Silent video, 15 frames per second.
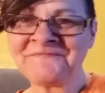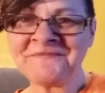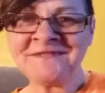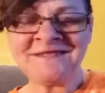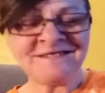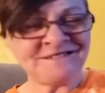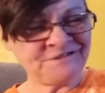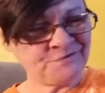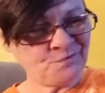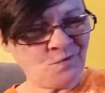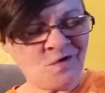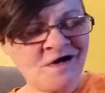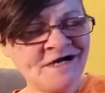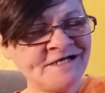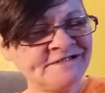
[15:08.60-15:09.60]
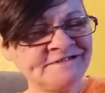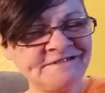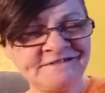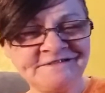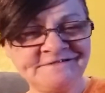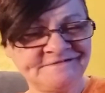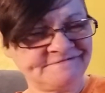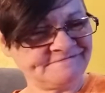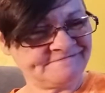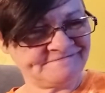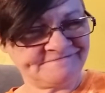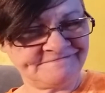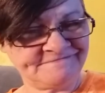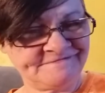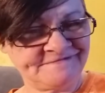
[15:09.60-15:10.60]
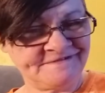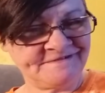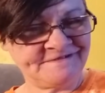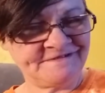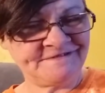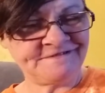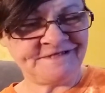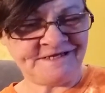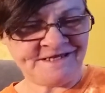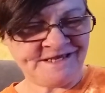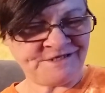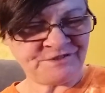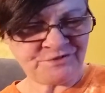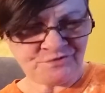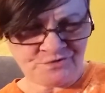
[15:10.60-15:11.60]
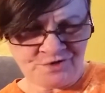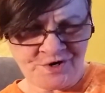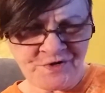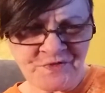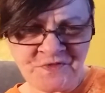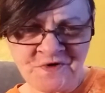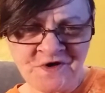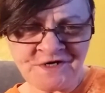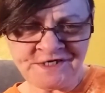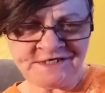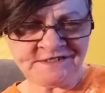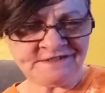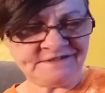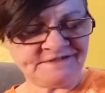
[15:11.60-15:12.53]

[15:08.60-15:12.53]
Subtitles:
His wand that has growth on it.